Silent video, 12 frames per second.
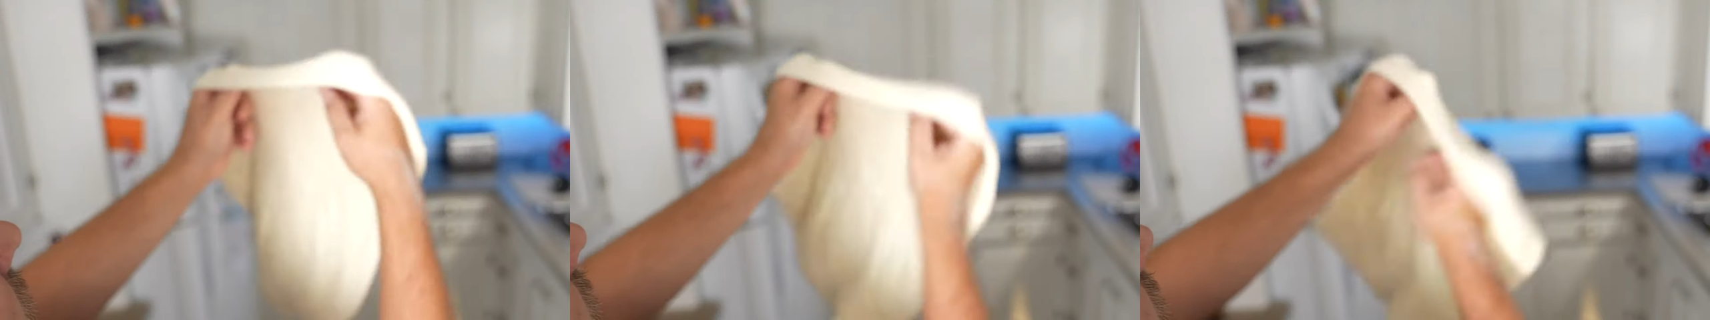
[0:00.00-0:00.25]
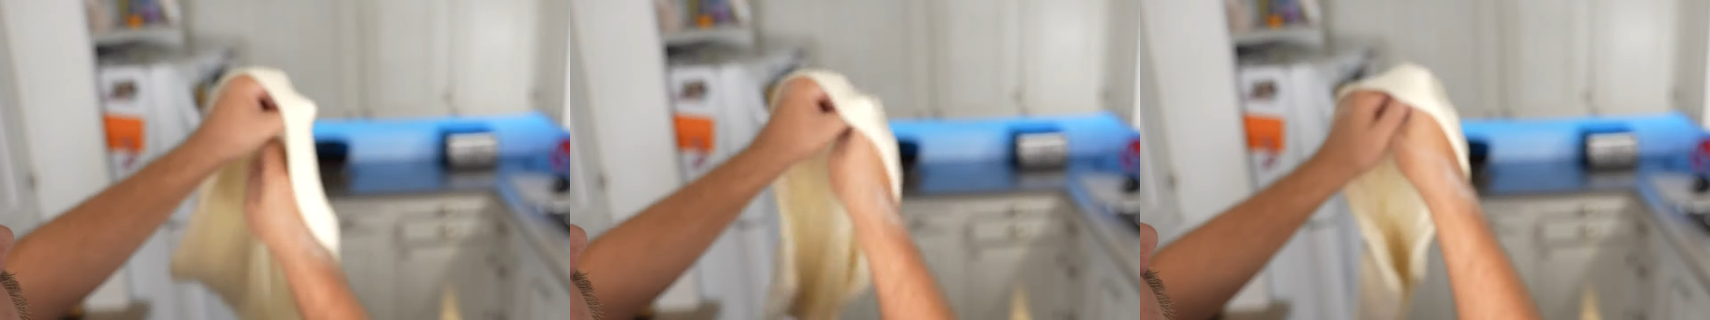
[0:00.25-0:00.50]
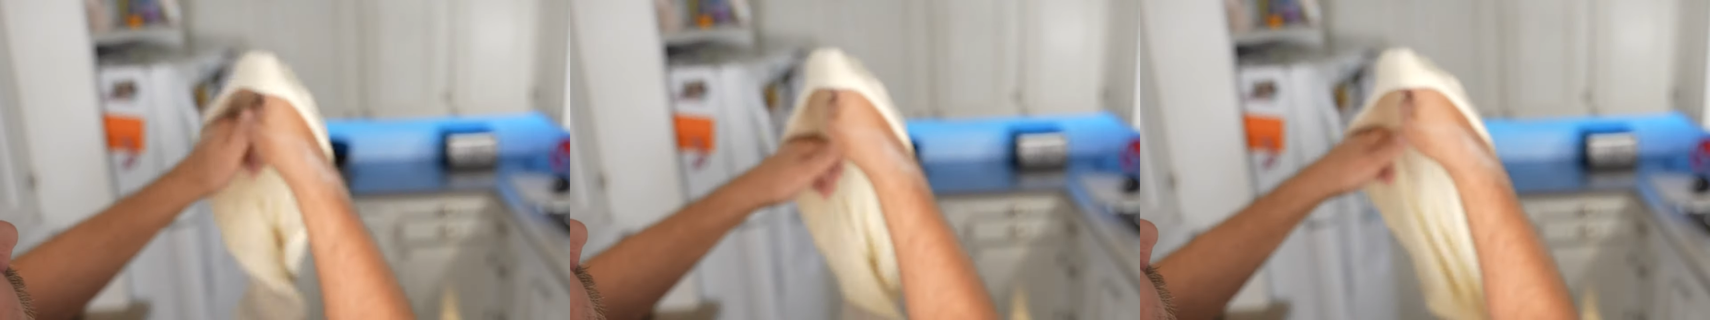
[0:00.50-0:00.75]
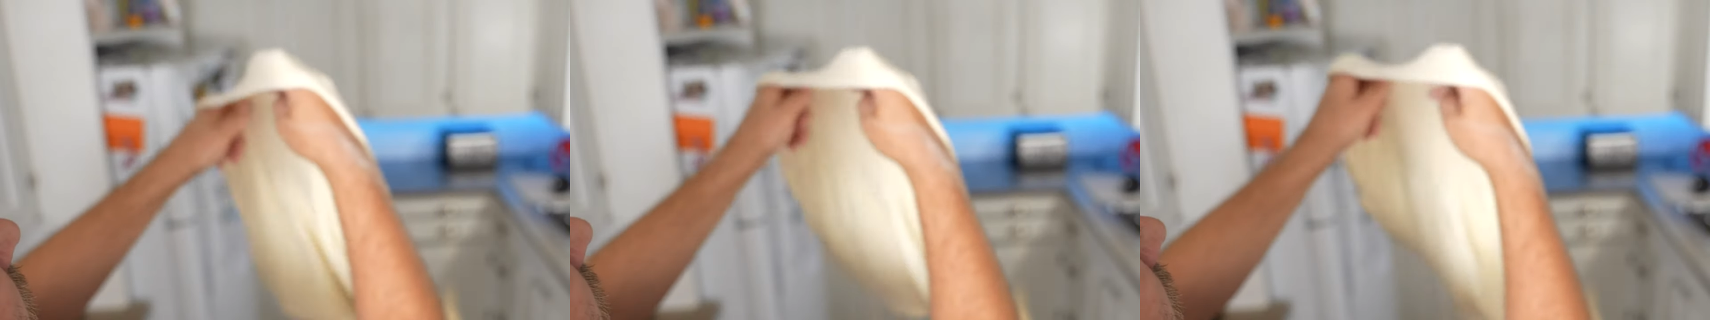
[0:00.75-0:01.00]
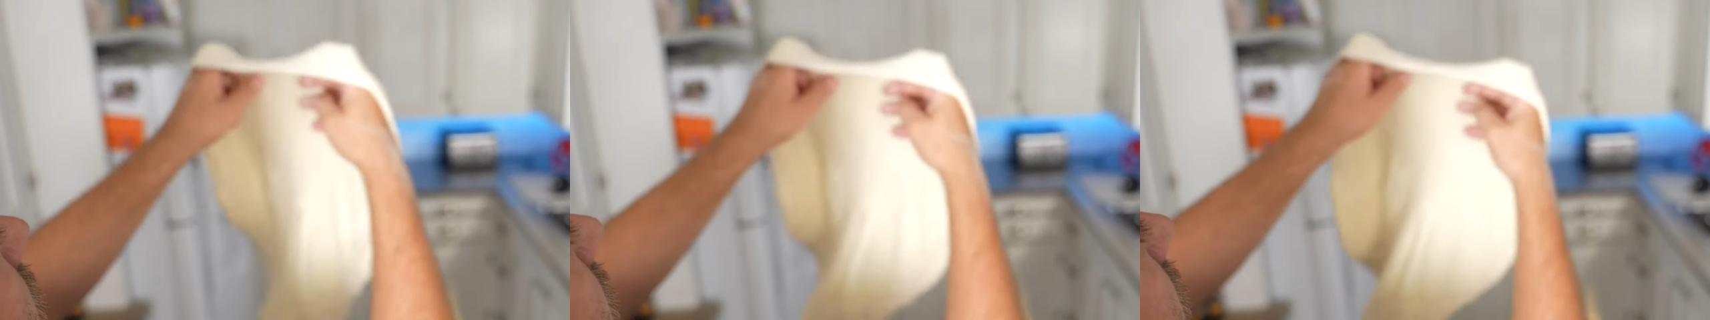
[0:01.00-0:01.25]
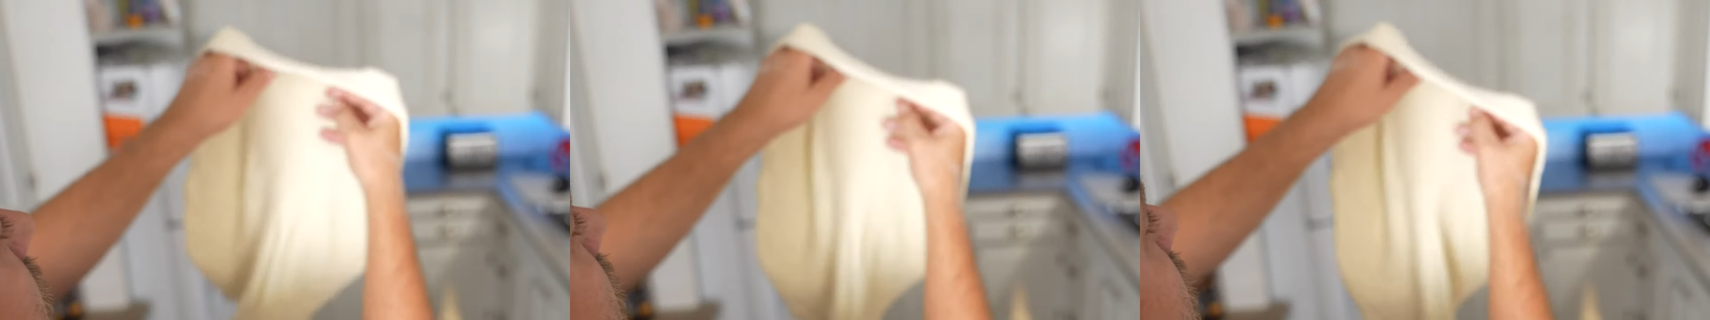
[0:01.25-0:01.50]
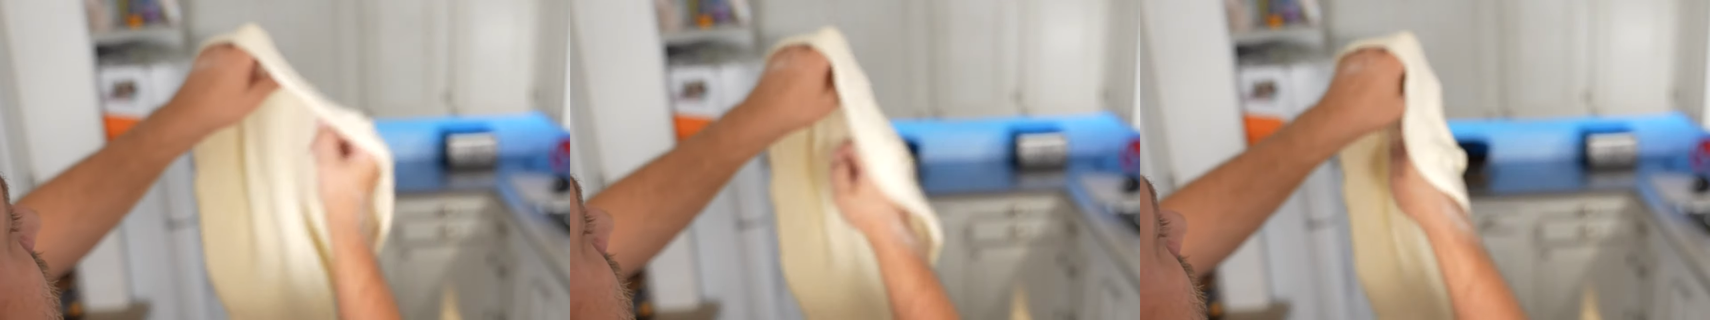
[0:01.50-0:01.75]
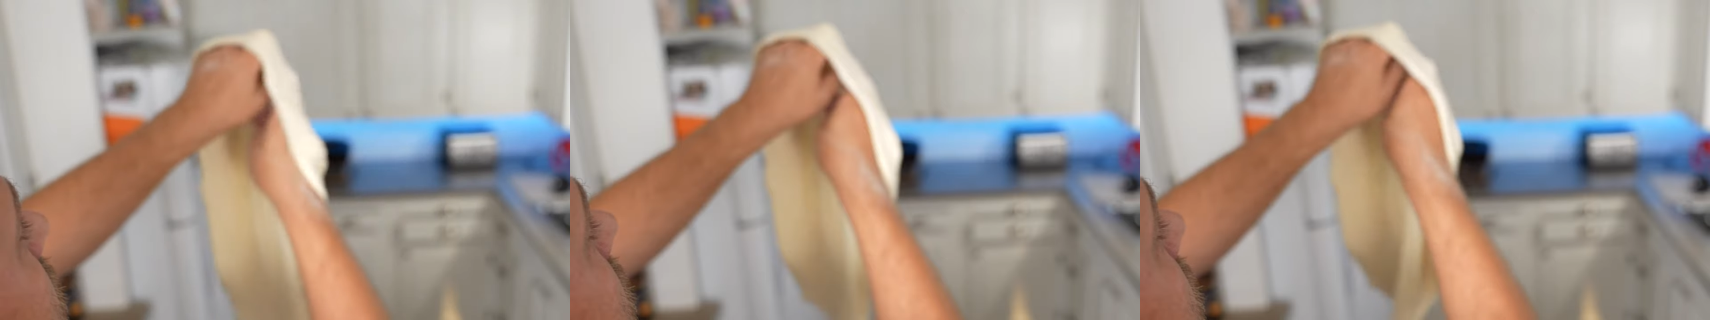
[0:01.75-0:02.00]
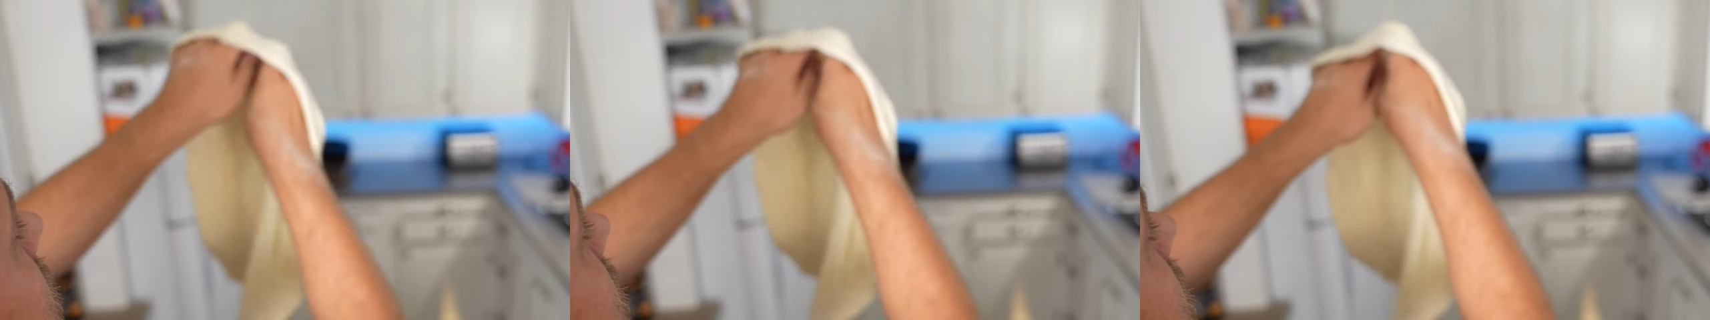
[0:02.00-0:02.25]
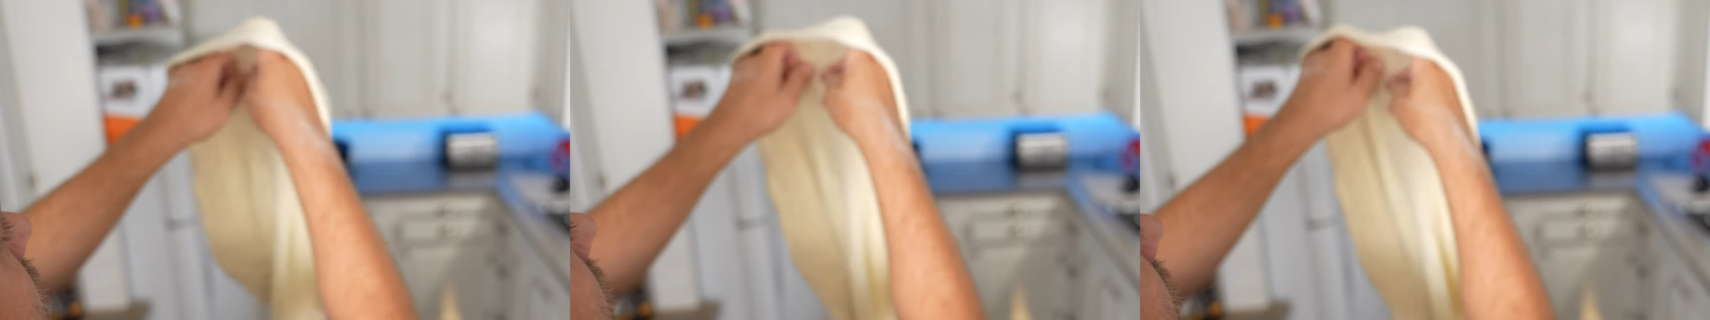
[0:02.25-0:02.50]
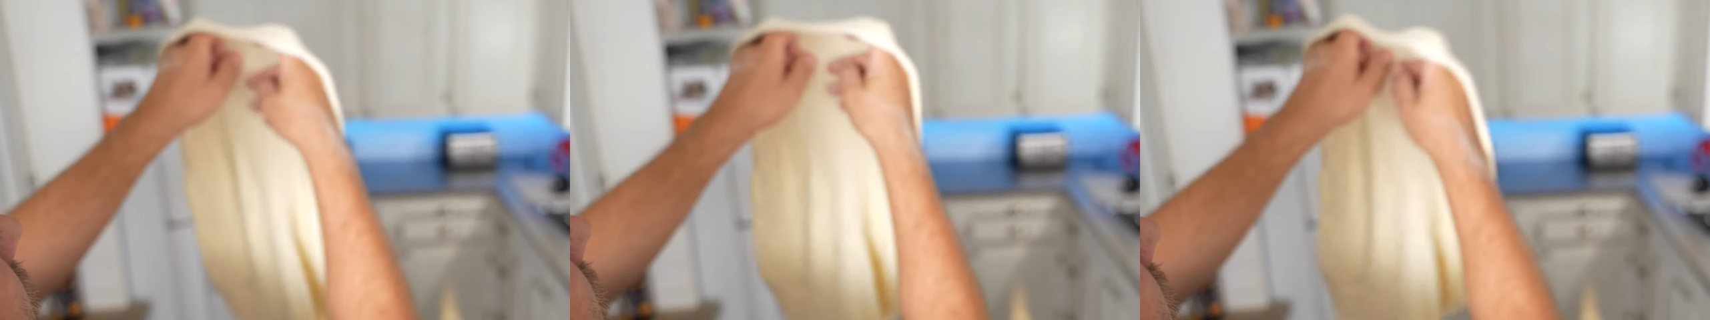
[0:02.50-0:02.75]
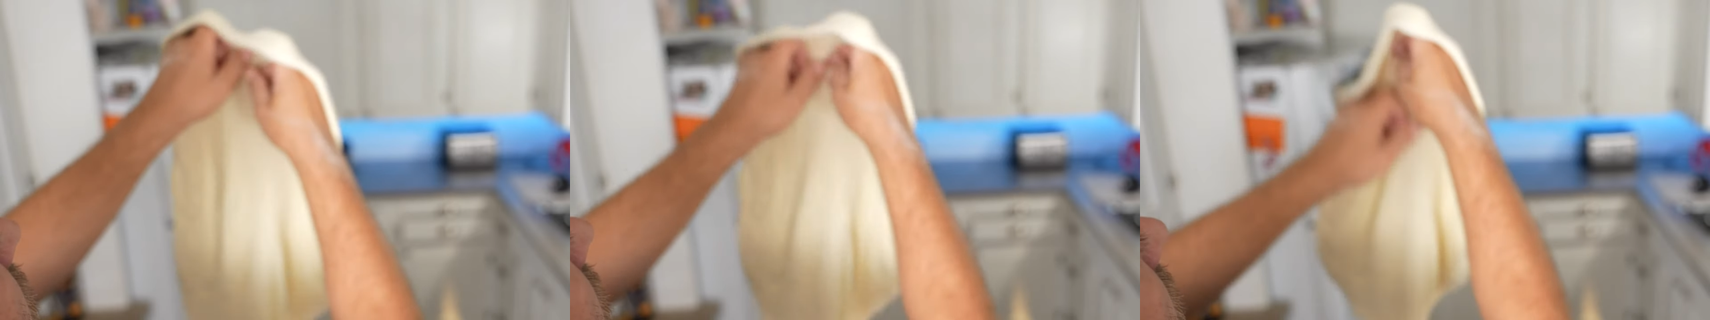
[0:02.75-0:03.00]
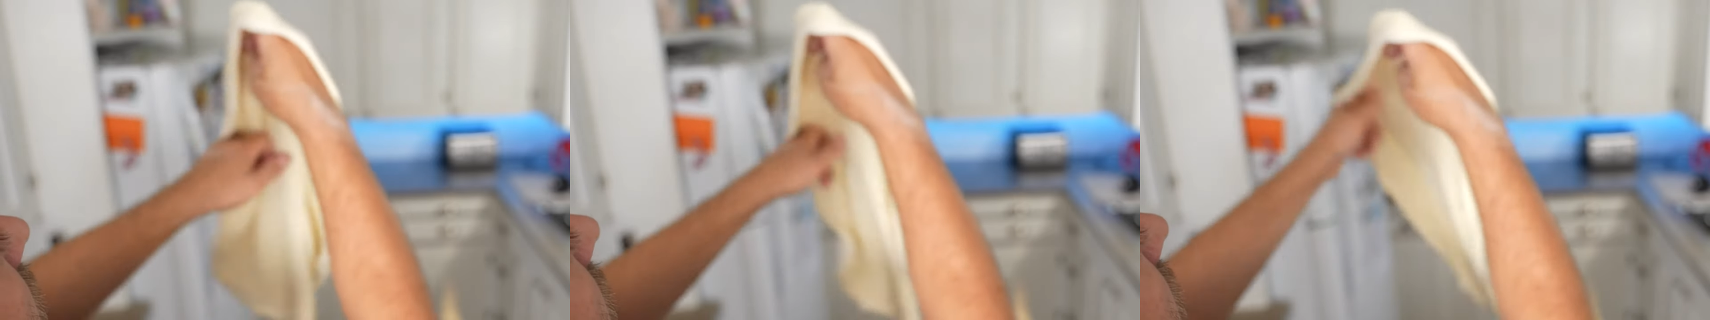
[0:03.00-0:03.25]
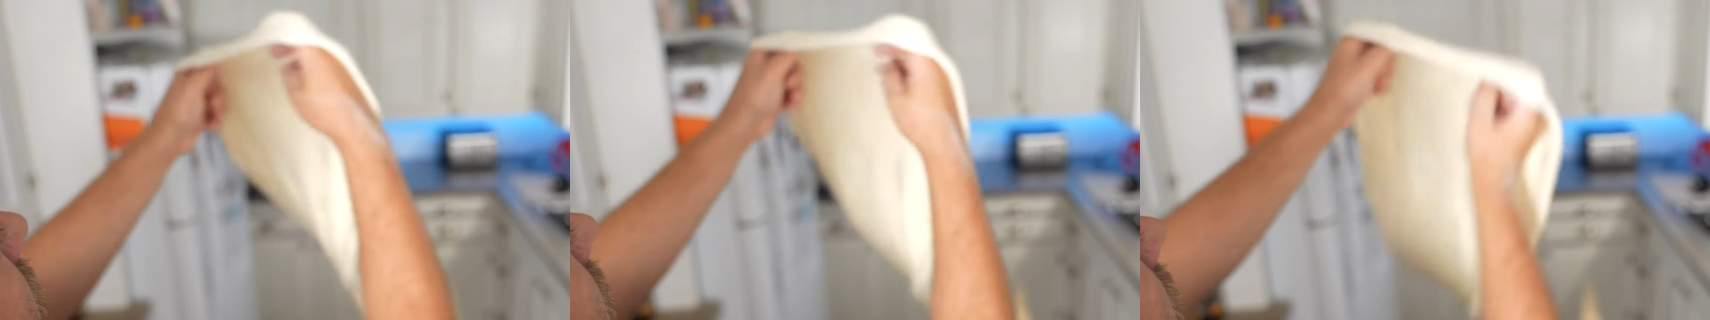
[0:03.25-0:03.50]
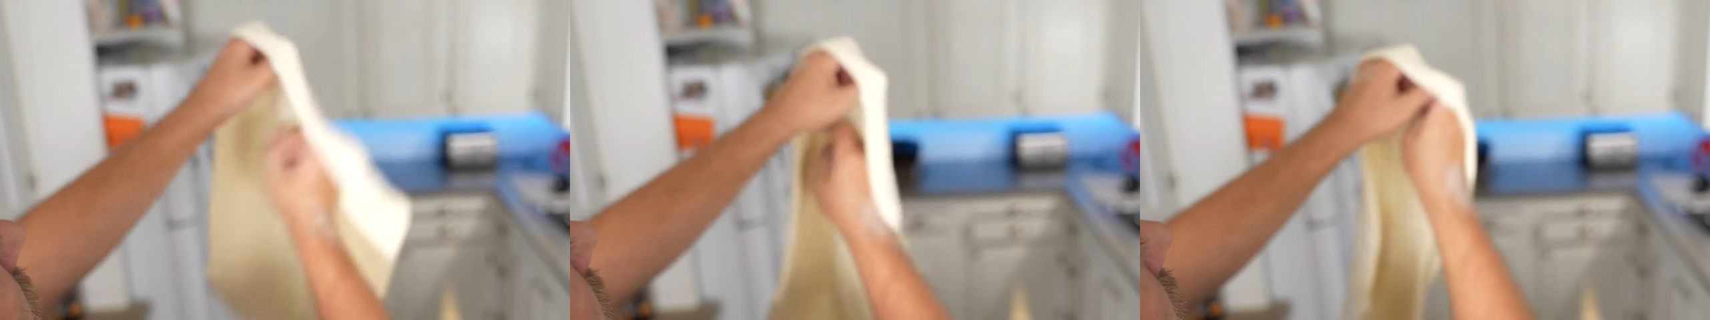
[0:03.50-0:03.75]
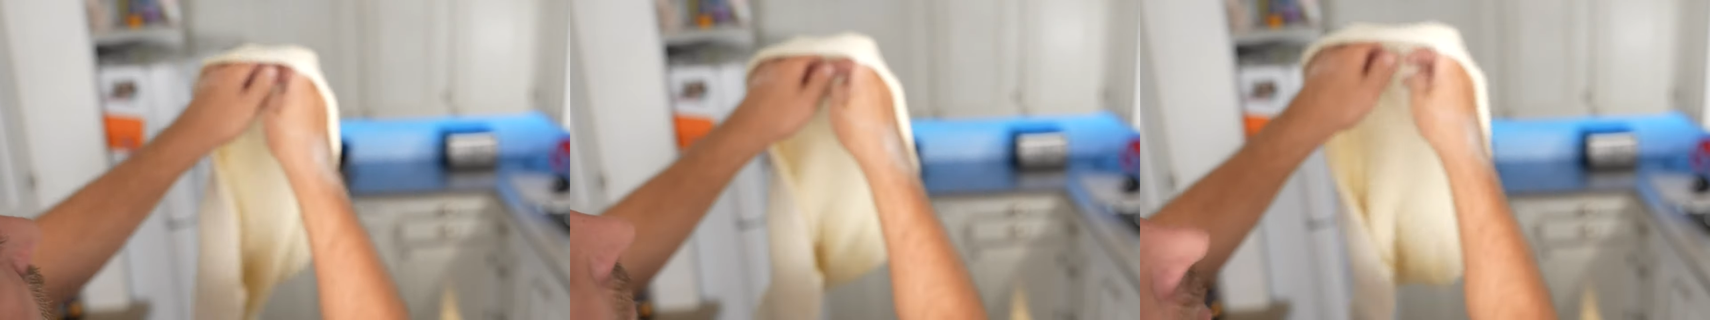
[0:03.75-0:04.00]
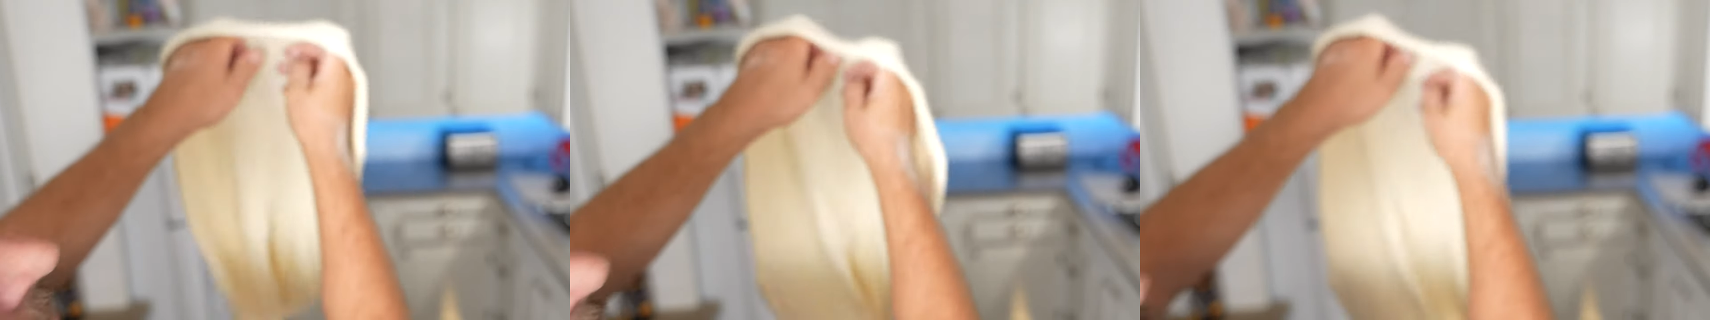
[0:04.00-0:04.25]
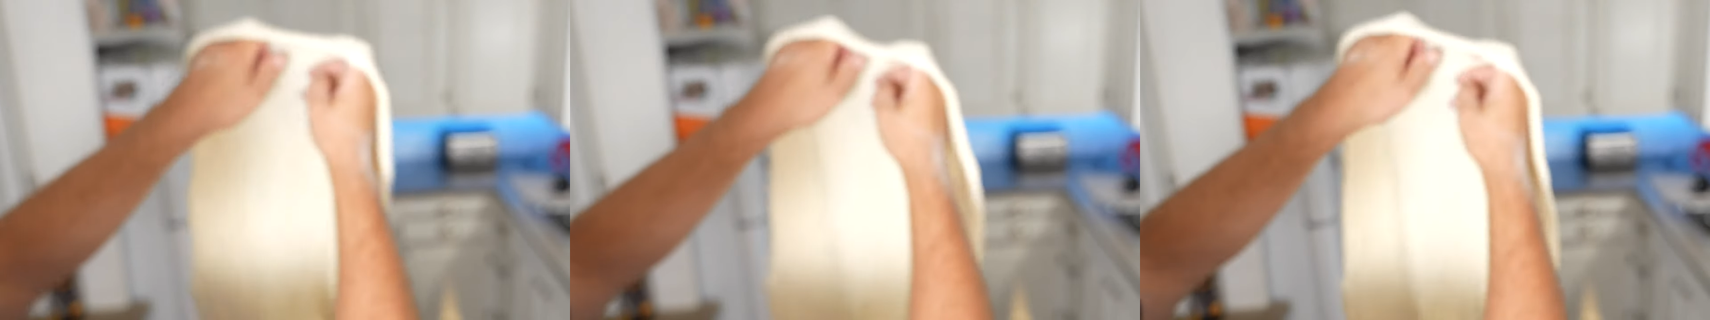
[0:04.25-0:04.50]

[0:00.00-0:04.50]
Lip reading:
[unreadable: no face in view]